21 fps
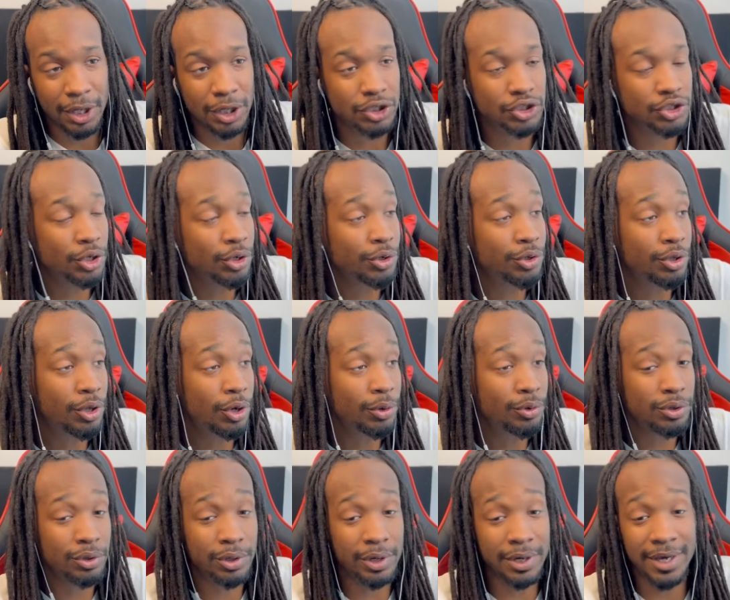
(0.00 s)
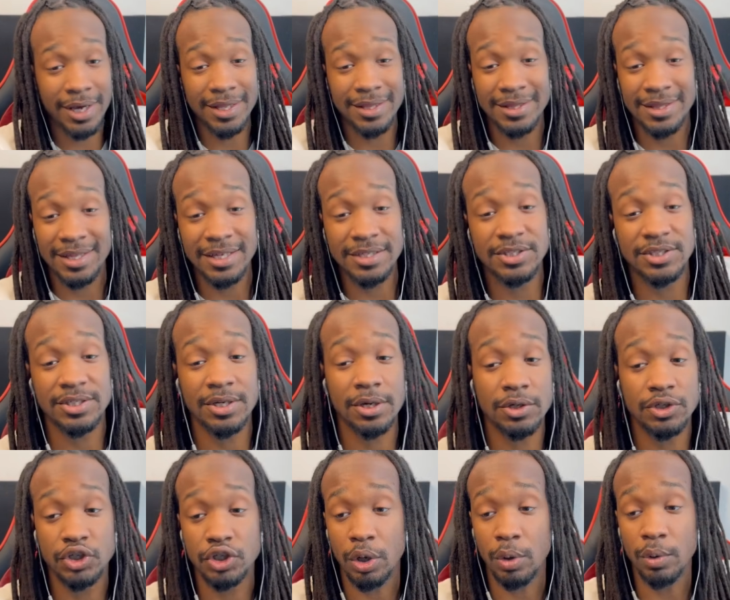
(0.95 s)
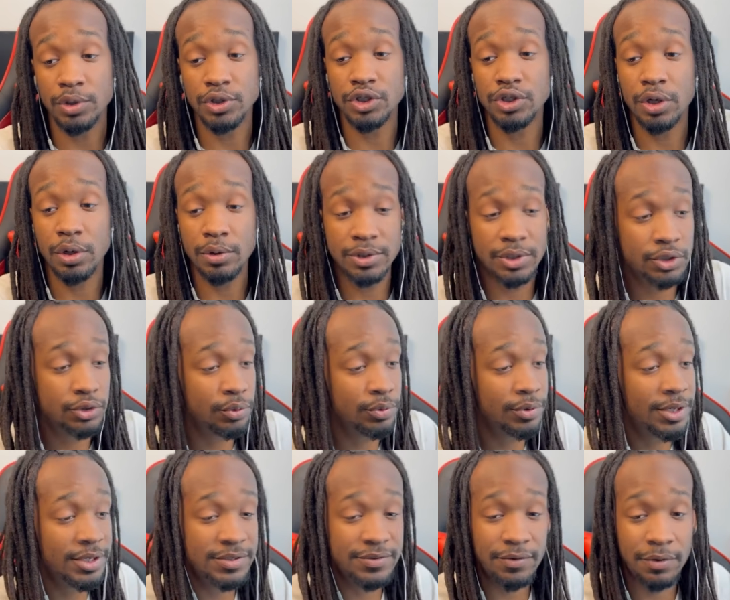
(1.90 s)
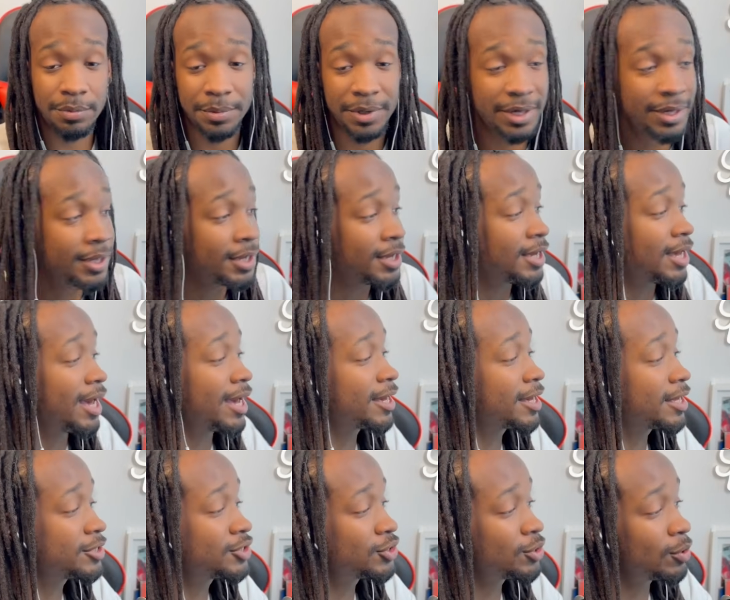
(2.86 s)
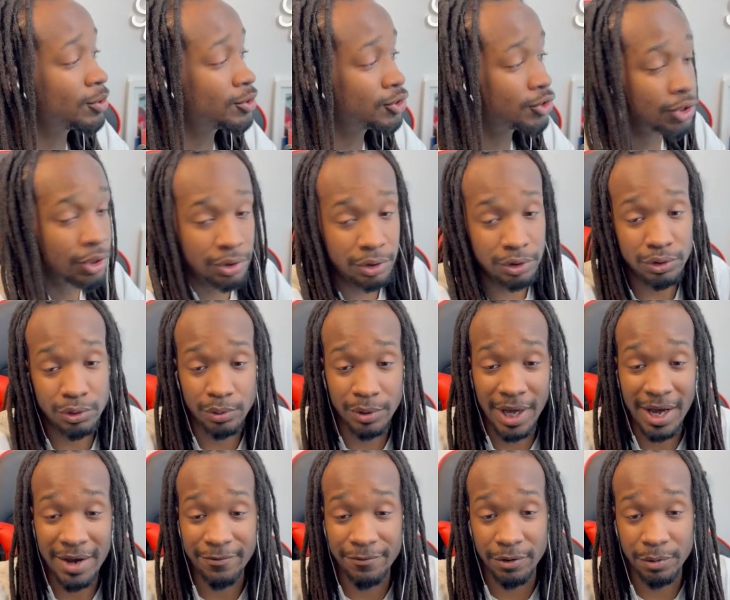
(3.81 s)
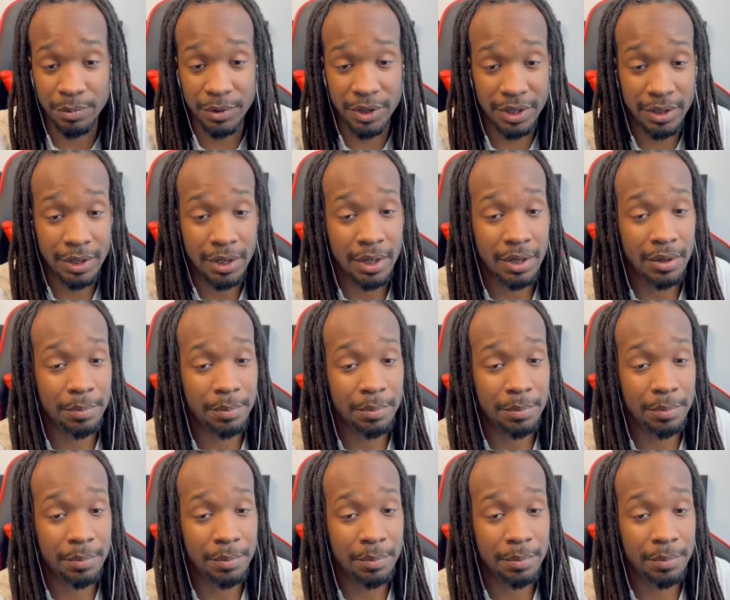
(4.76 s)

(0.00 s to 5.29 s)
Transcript: So, you can get this so-and-so to do this for me and get so-and-so to do that for me.